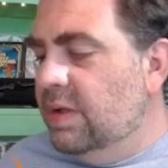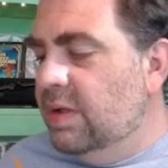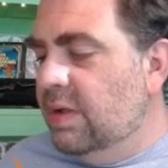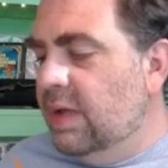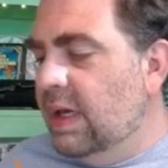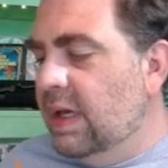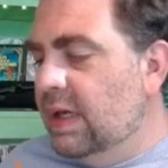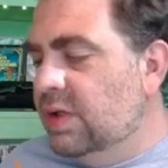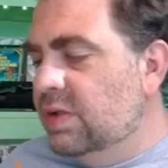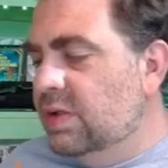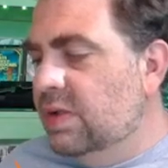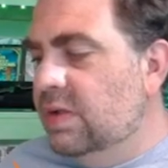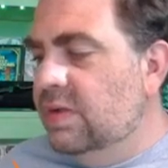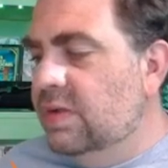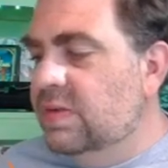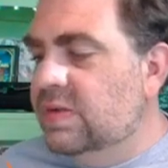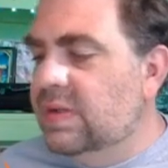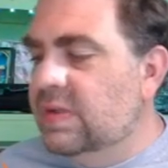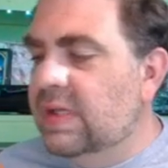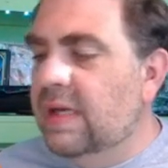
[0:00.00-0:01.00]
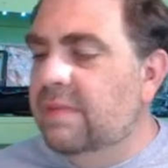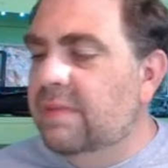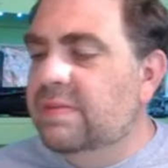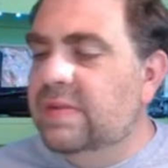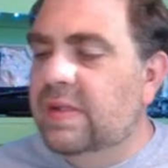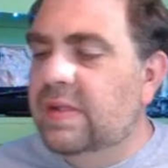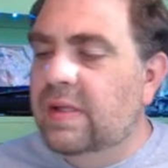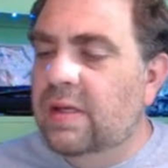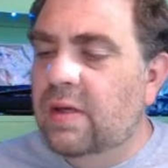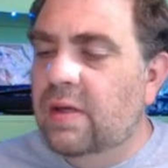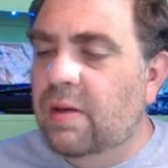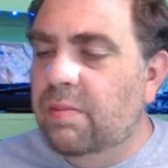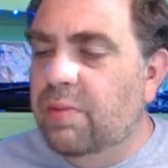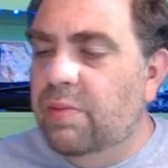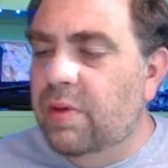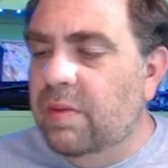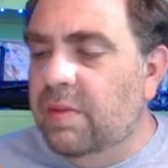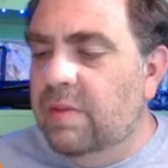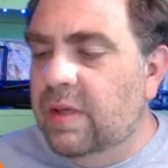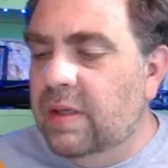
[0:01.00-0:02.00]
I actually do steps, and then I'll
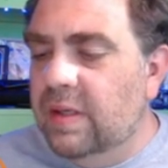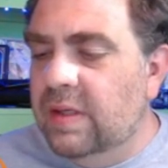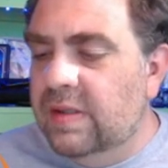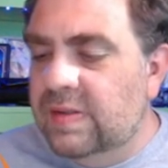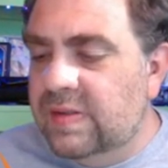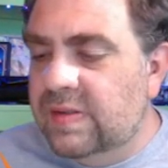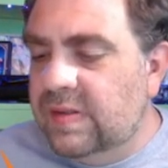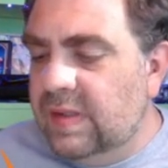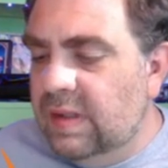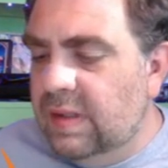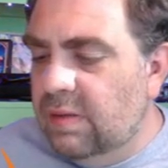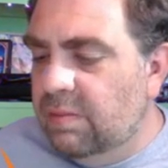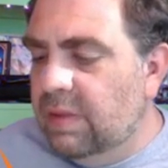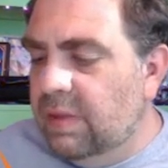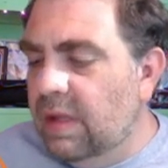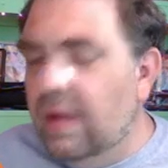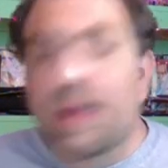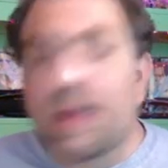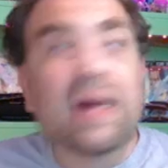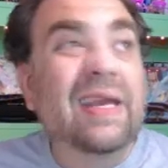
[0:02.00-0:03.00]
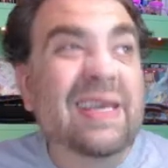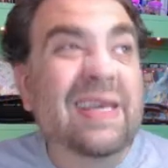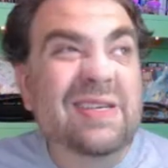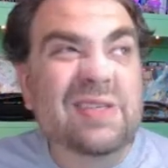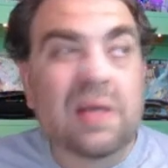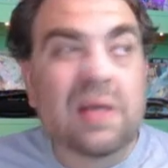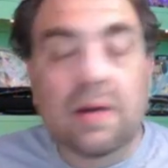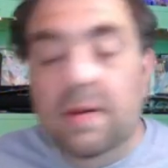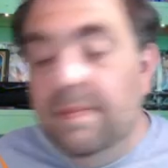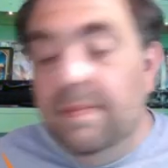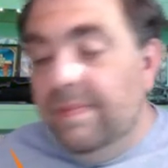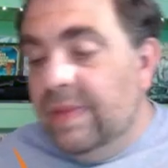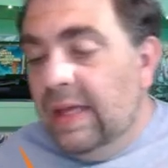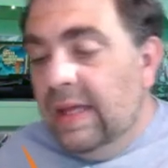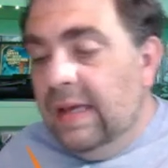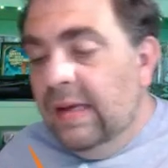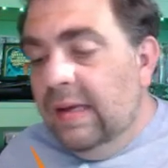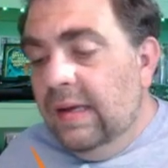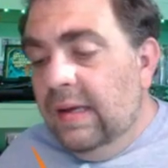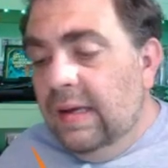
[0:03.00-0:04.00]
put them in because it'll be a lot easier.
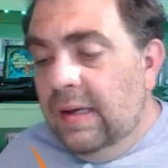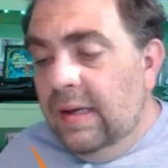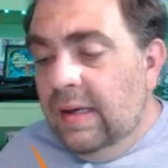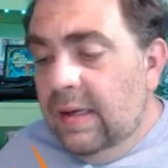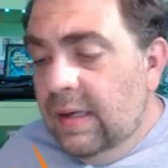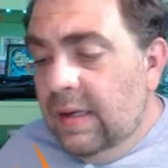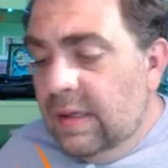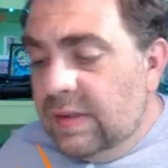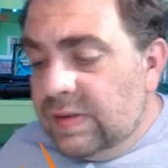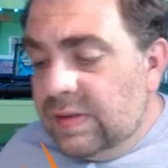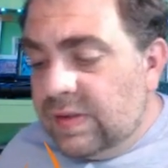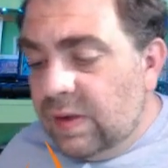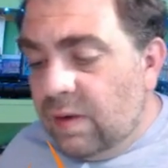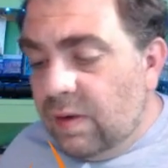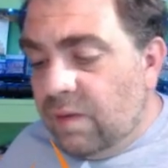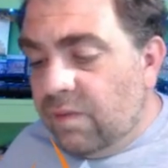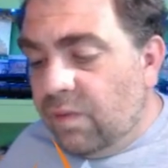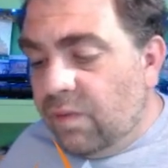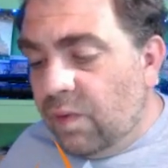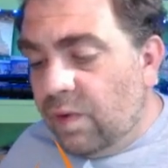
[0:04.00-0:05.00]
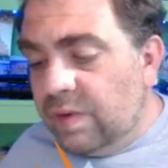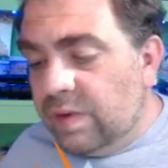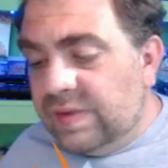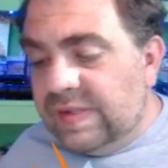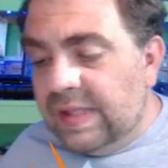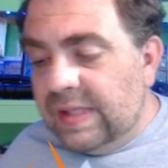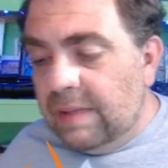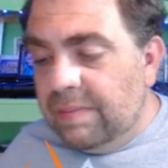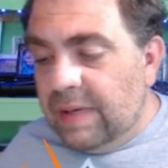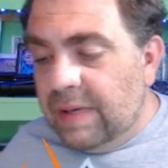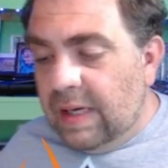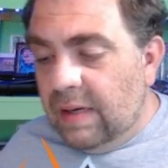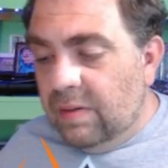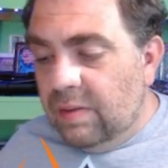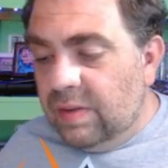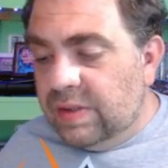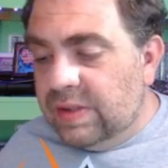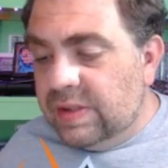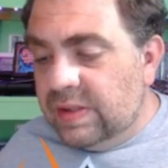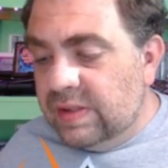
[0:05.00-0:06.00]
So for step A,
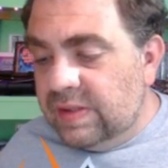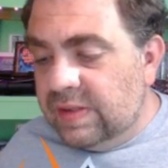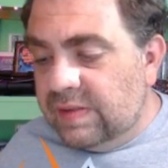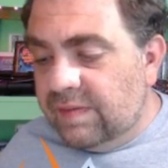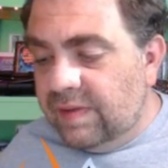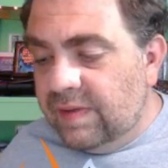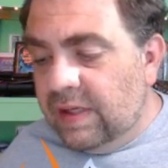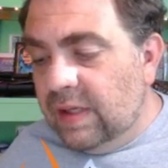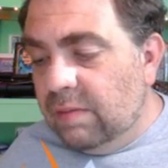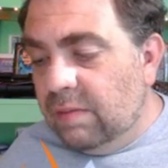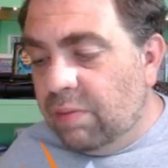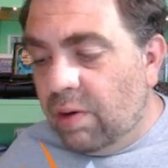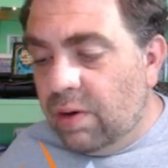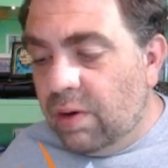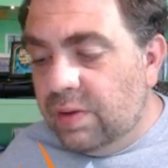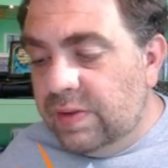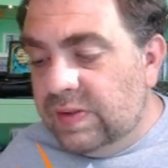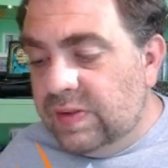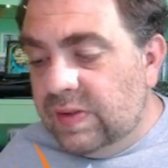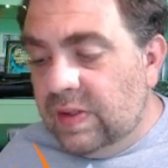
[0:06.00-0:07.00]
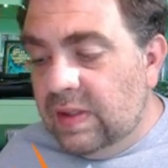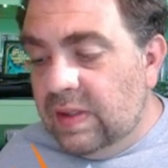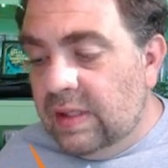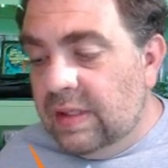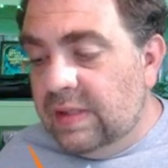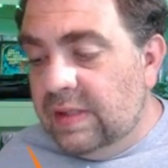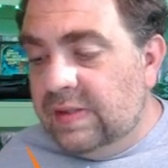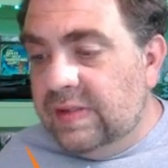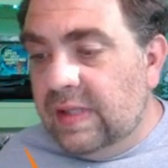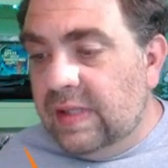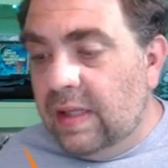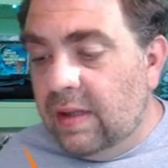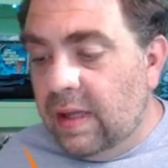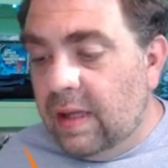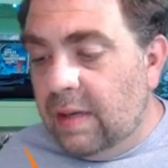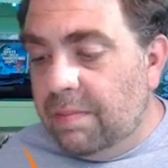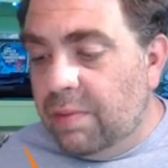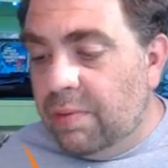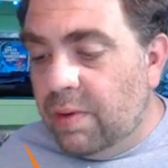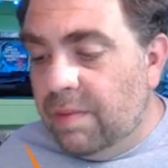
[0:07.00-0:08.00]
which is fitting parts to the nacelle
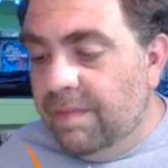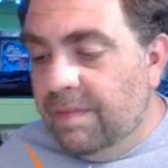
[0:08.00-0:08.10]
upper,